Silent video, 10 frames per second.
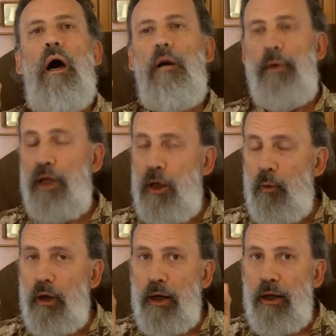Uh, but
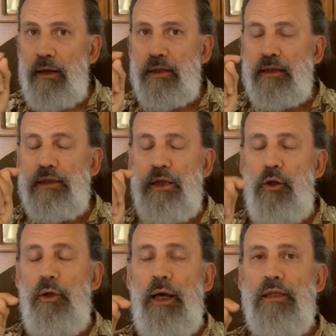anyway, as I said,
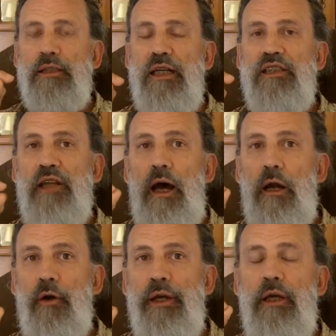the United States
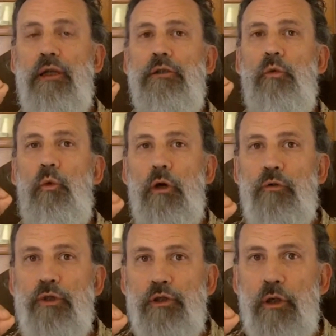dollar is the
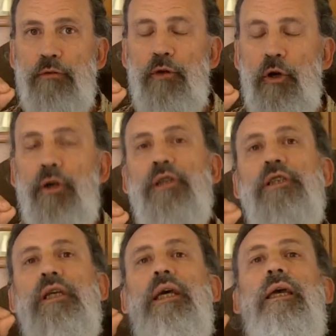world reserve
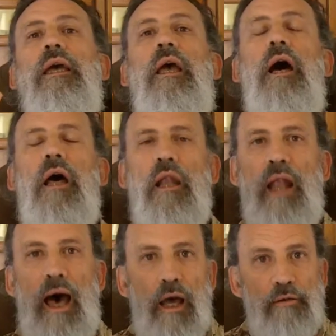currency. A
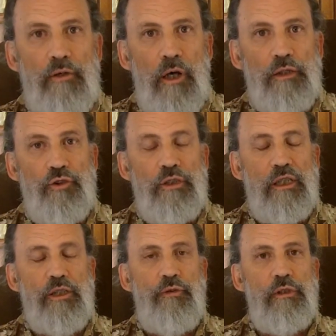lot of countries,
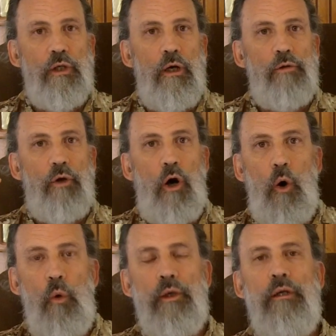as a result, are
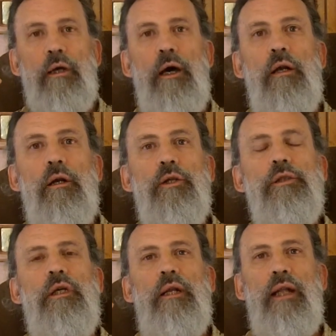holding
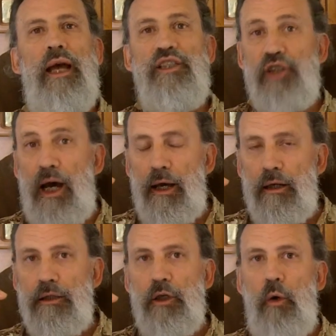dollars, like
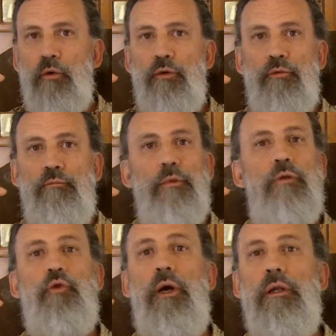China is holding
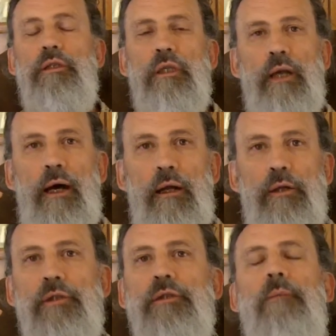trillions of
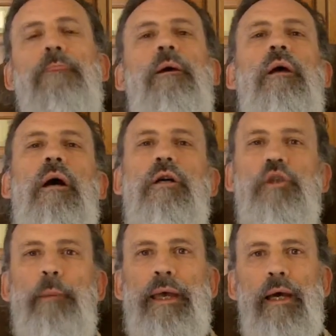dollars, uh,
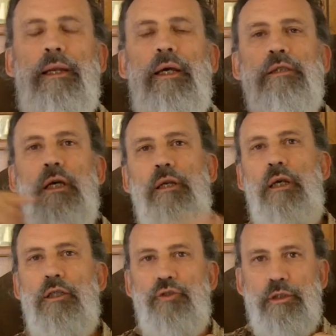Japan is, other
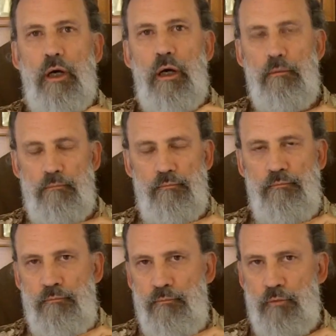countries are,
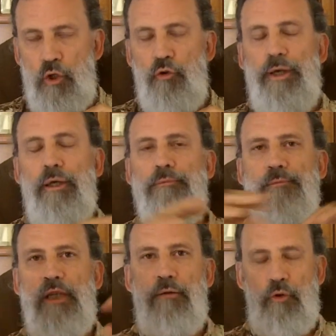Korea,
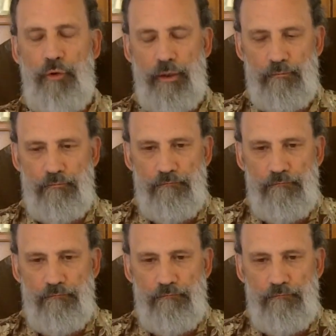South Korea.